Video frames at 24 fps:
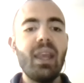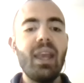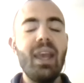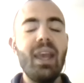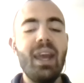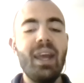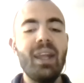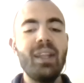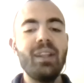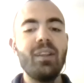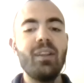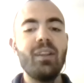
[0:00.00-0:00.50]

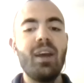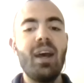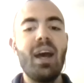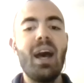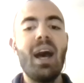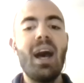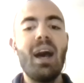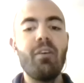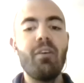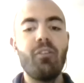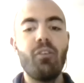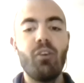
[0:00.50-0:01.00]
And
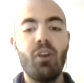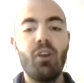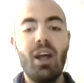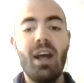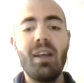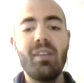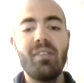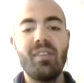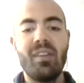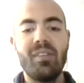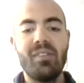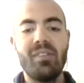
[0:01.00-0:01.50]
for
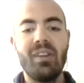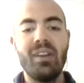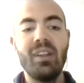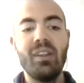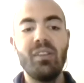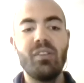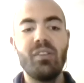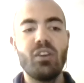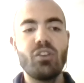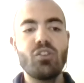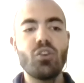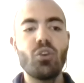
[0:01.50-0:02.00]
us as a
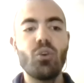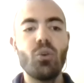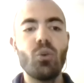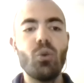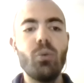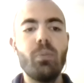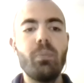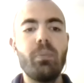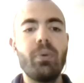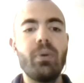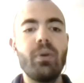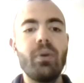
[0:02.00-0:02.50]
research
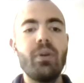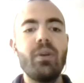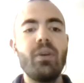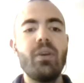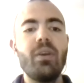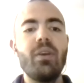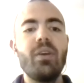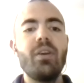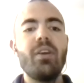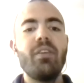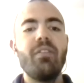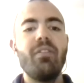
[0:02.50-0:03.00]
group,
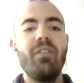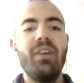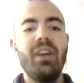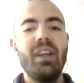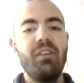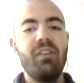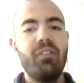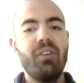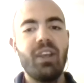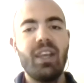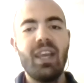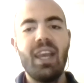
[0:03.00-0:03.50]

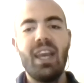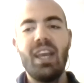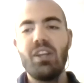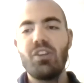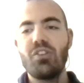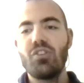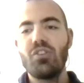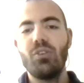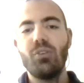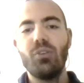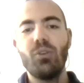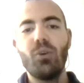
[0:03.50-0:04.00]

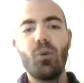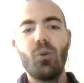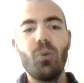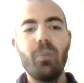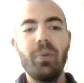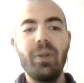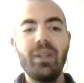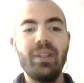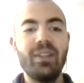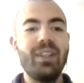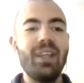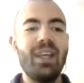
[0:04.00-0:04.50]
verification,
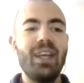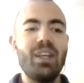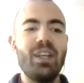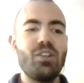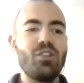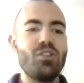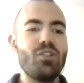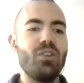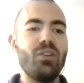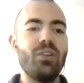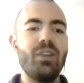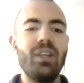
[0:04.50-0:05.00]

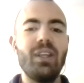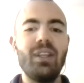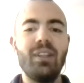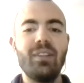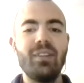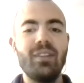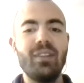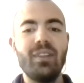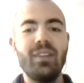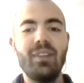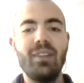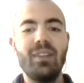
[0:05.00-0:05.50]
documentation,
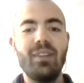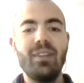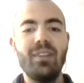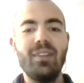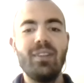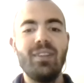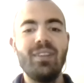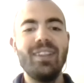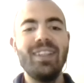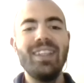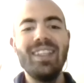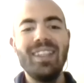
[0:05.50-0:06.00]
and
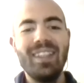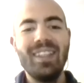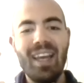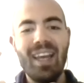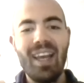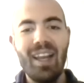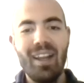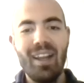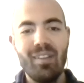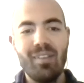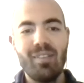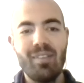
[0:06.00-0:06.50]

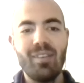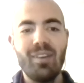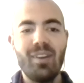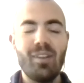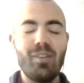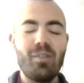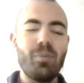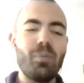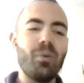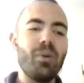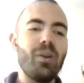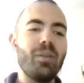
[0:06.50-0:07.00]
details,
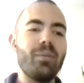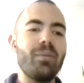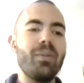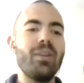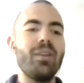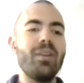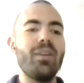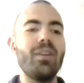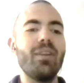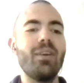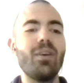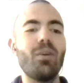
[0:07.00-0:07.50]
let's put it
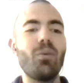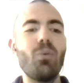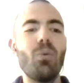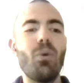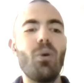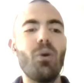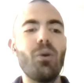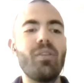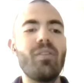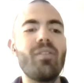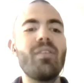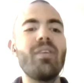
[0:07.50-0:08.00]
in
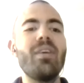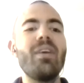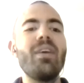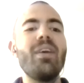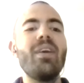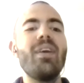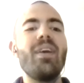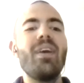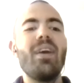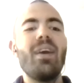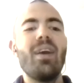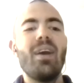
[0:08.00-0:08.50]
quotes,
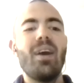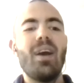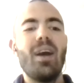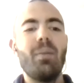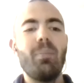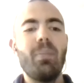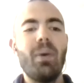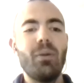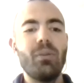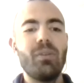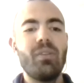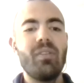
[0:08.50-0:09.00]

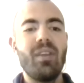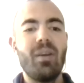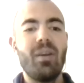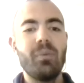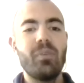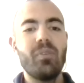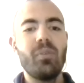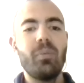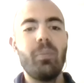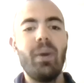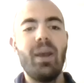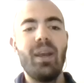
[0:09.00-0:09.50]
about some
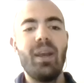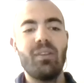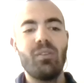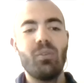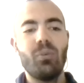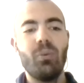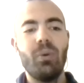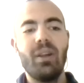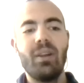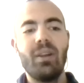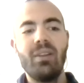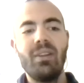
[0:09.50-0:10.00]
specs
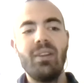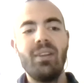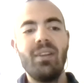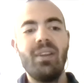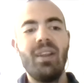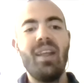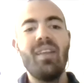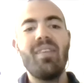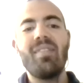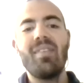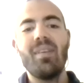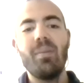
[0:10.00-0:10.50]
were
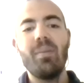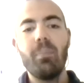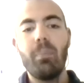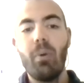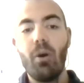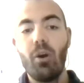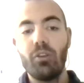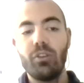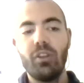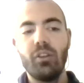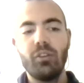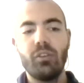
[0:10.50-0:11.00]
less
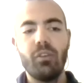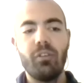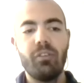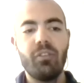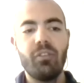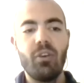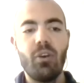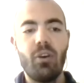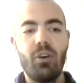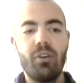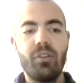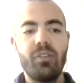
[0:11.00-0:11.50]
important, of
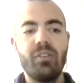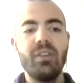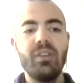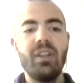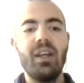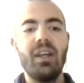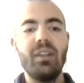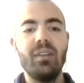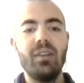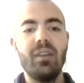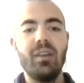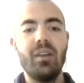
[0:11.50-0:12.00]
course,
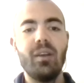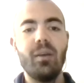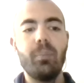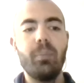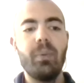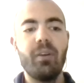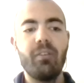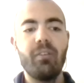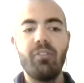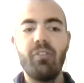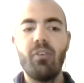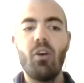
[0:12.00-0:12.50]
than
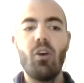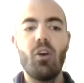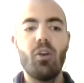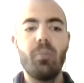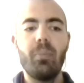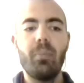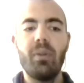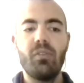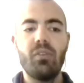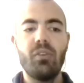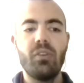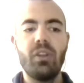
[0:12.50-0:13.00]

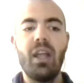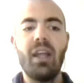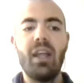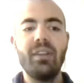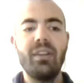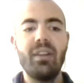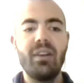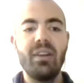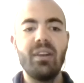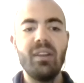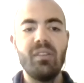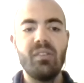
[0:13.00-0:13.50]
performance or
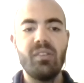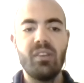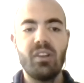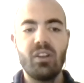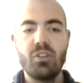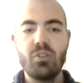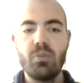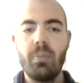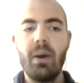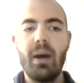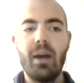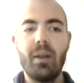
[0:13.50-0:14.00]
other research
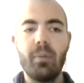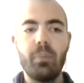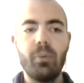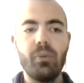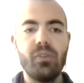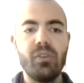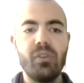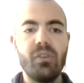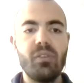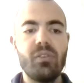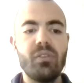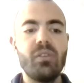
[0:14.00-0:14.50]

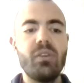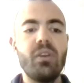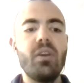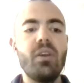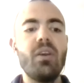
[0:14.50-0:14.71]
purposes.